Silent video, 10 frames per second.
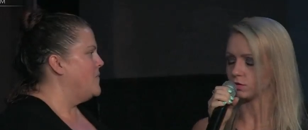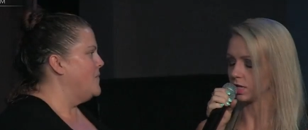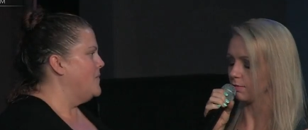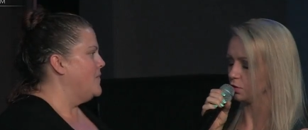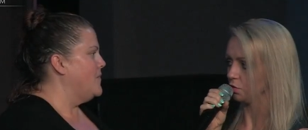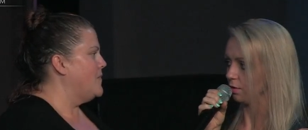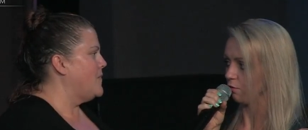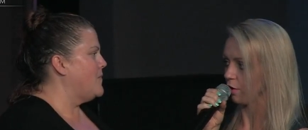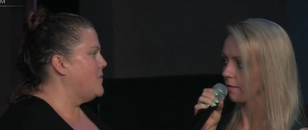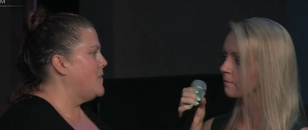Speaker 1: time doing
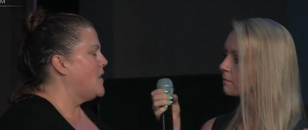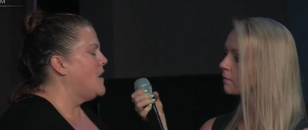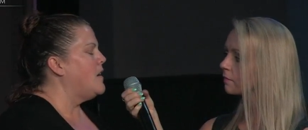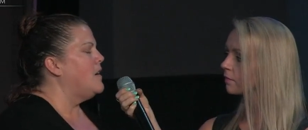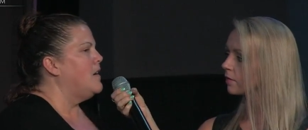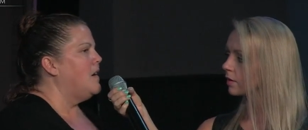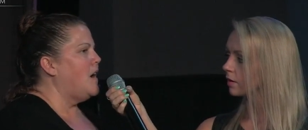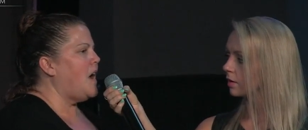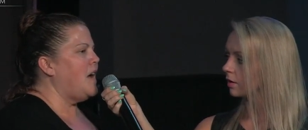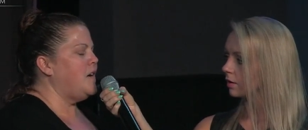before.
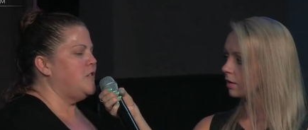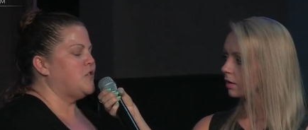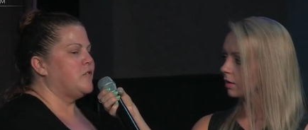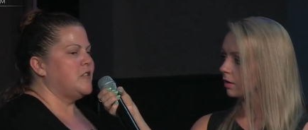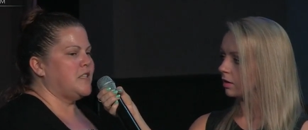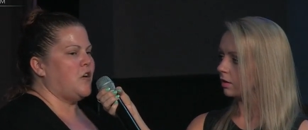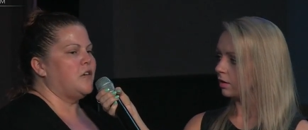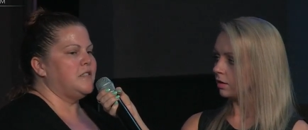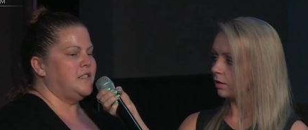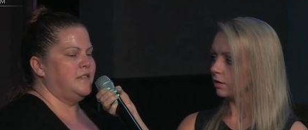
Speaker 2: I have a servant's
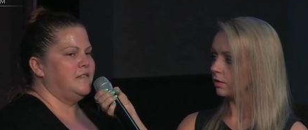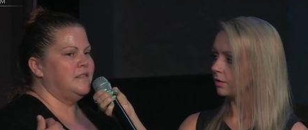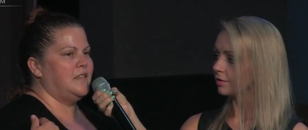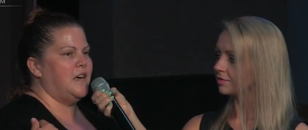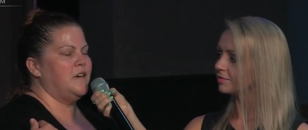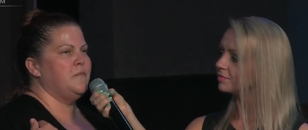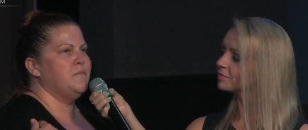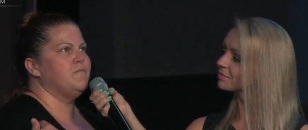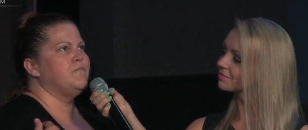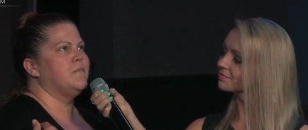heart.
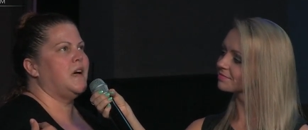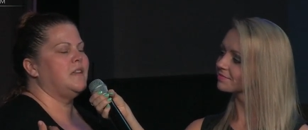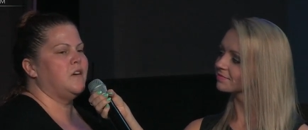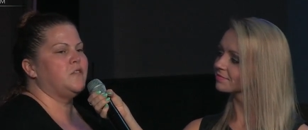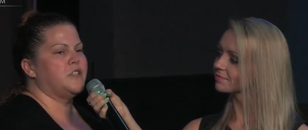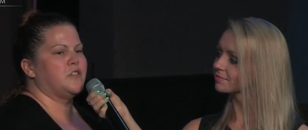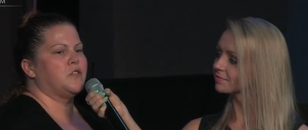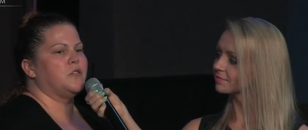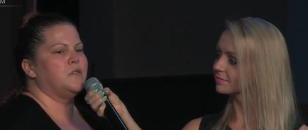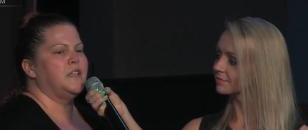Um, I love to
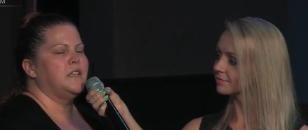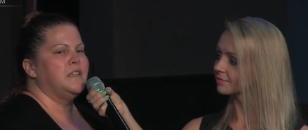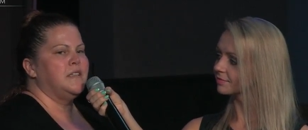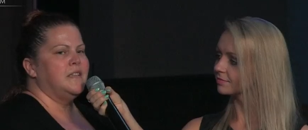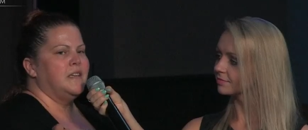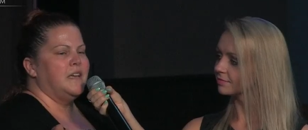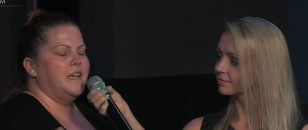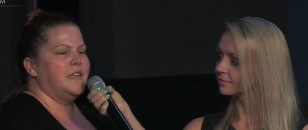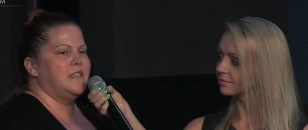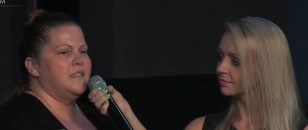serve.
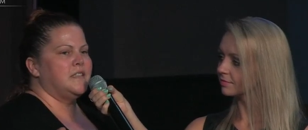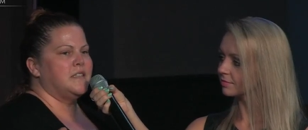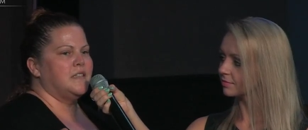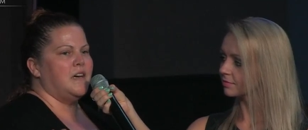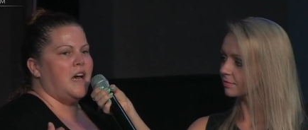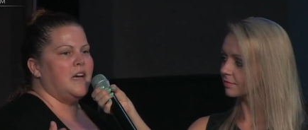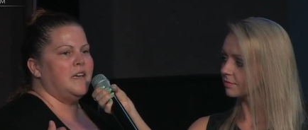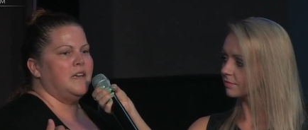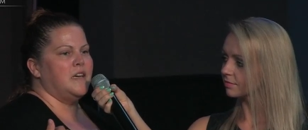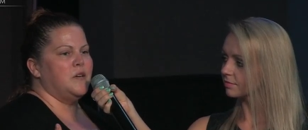And
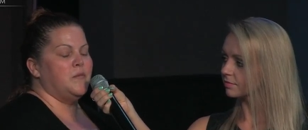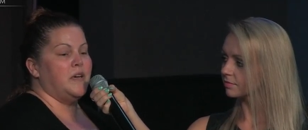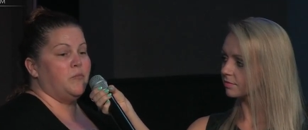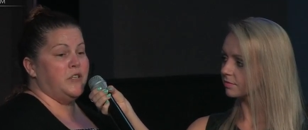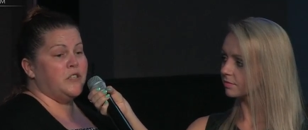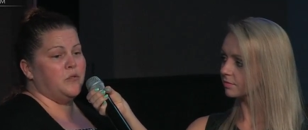I am a preschool